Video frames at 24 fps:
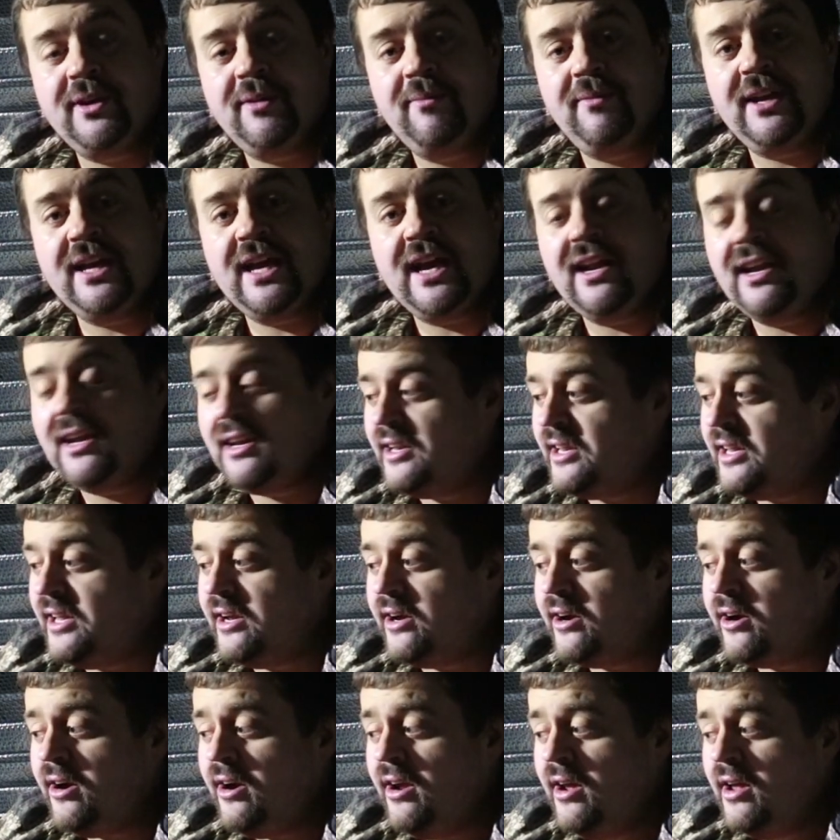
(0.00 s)
can we get it in
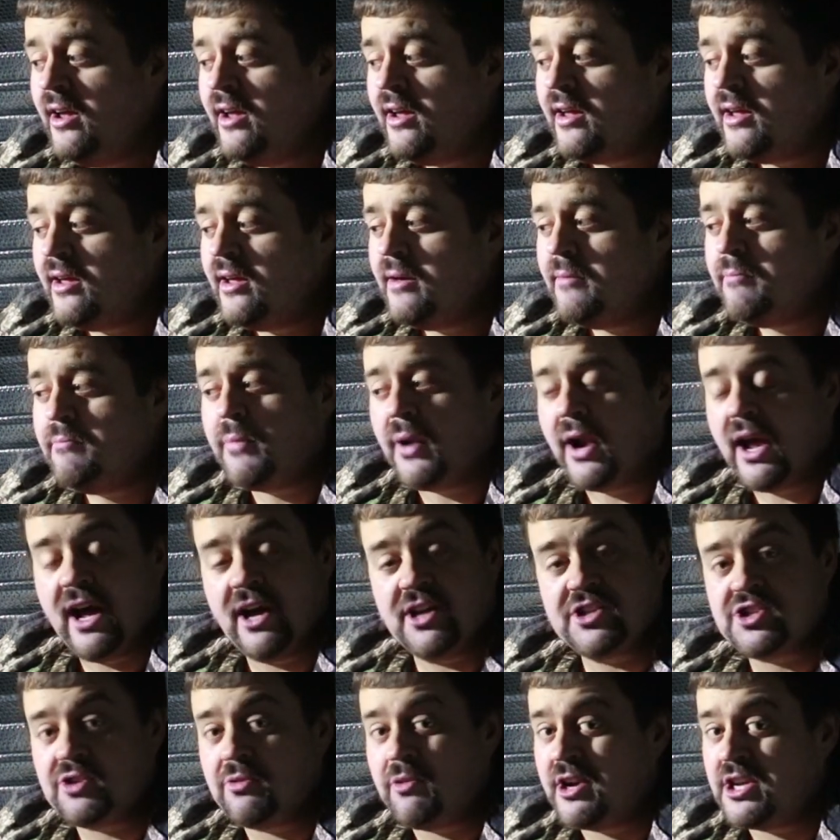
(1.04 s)
here, but I
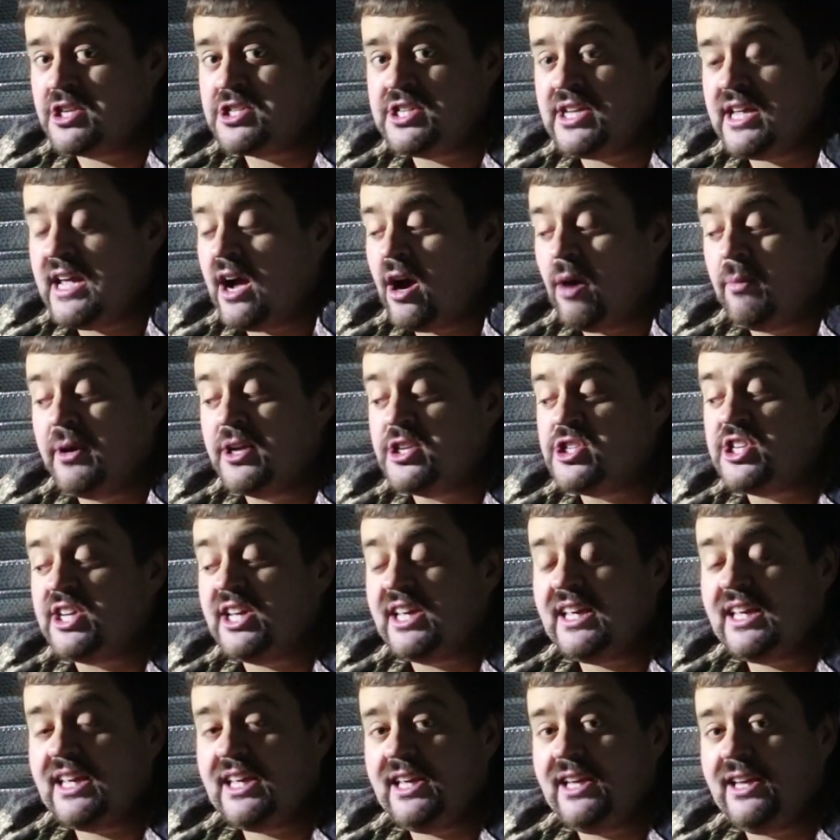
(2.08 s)
also want to see how much
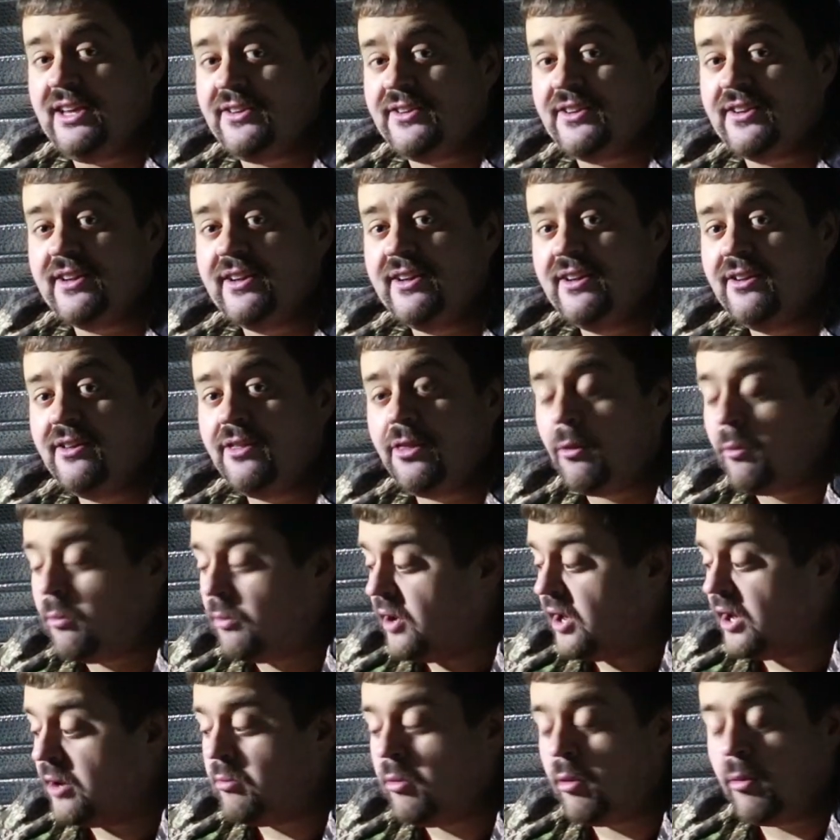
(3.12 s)
heat the
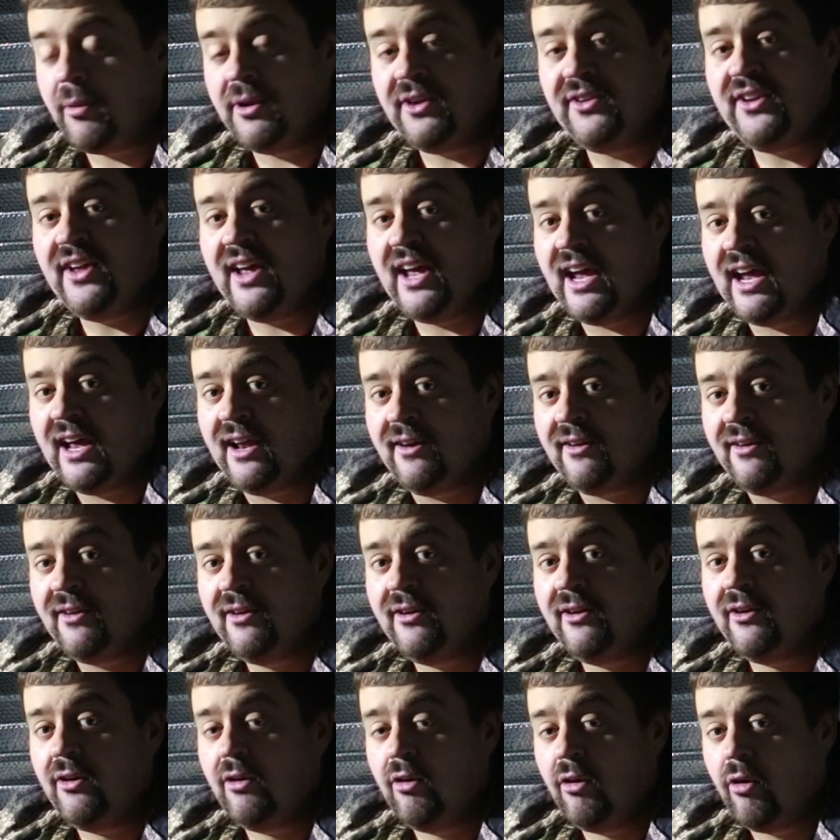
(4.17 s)
rig will retain
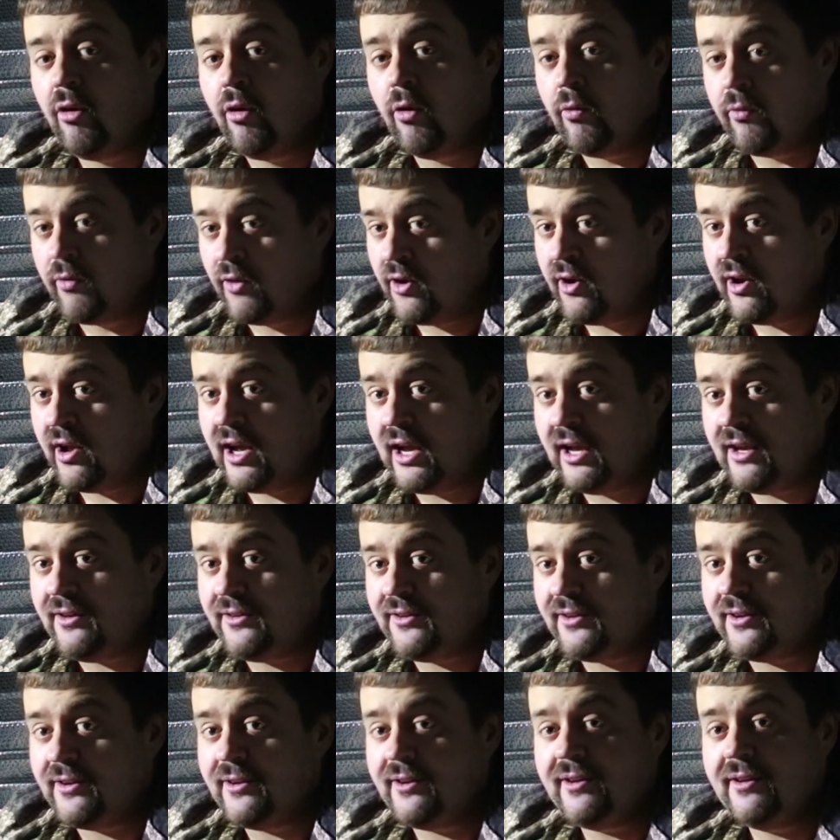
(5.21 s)

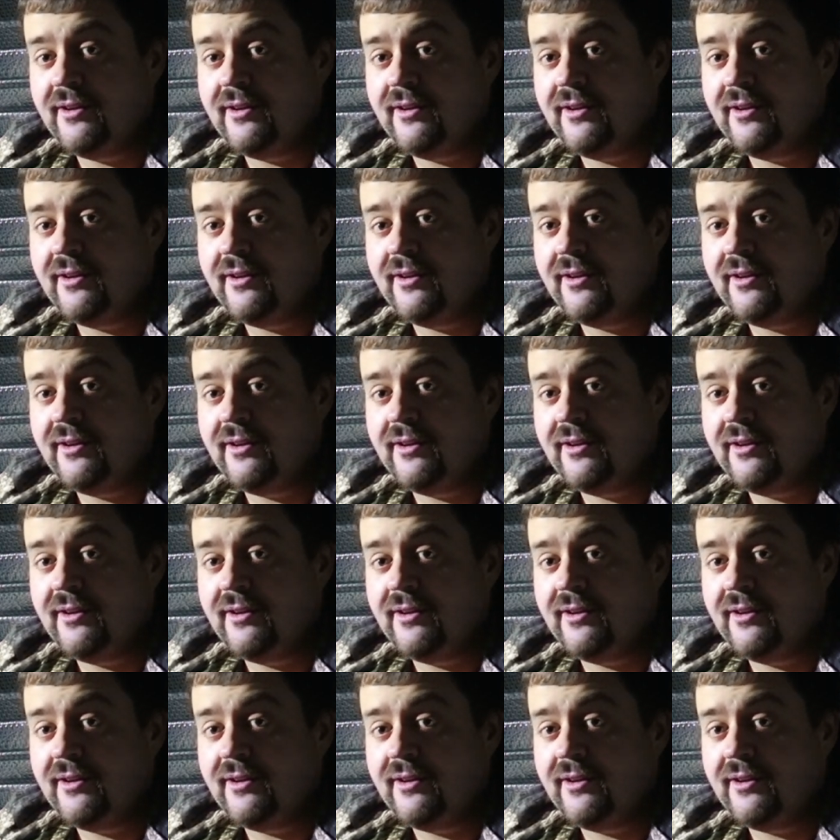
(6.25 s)
overnight.